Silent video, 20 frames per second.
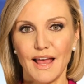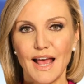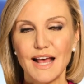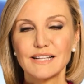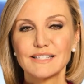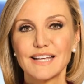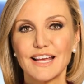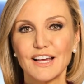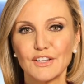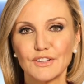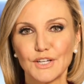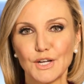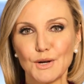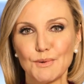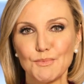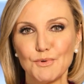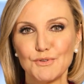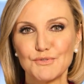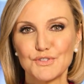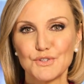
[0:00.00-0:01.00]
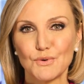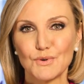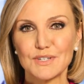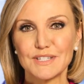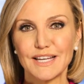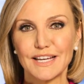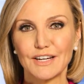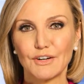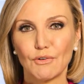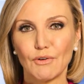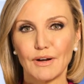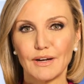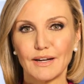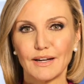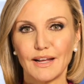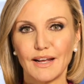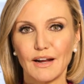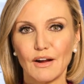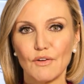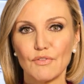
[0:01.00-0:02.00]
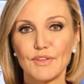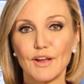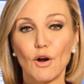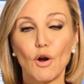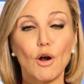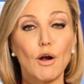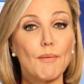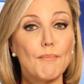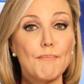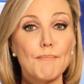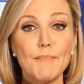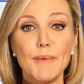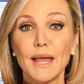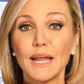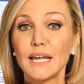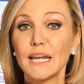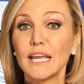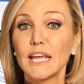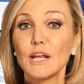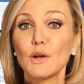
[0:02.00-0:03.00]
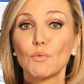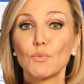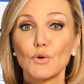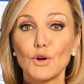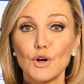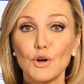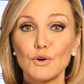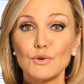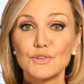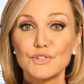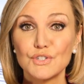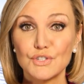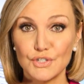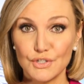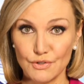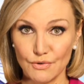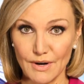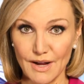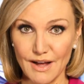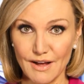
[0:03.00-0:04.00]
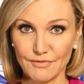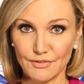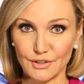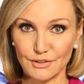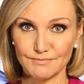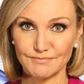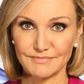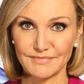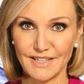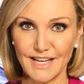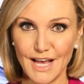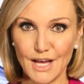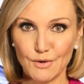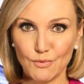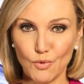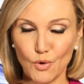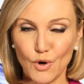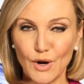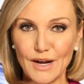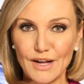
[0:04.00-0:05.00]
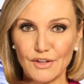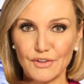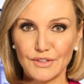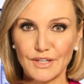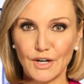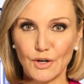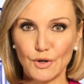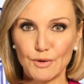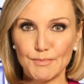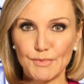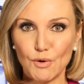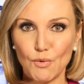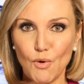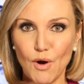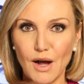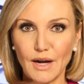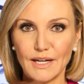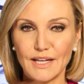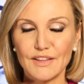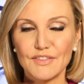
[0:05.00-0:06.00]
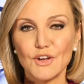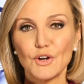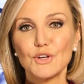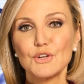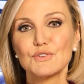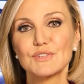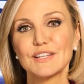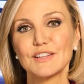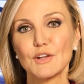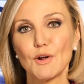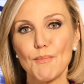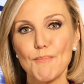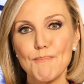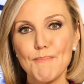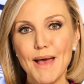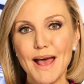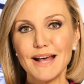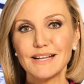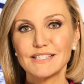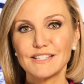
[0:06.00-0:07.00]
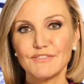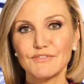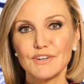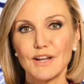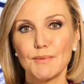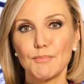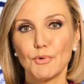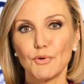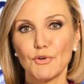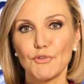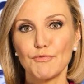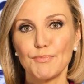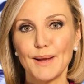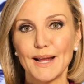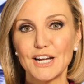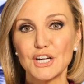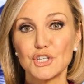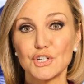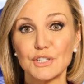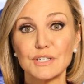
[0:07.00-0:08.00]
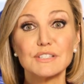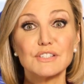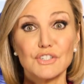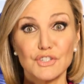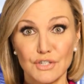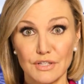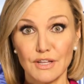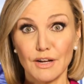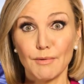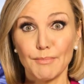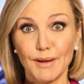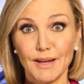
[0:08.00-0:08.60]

As healthcare moves towards integrated care, there are many roads to travel. At Aurora Healthcare in Milwaukee, they're using their massive number of patients to their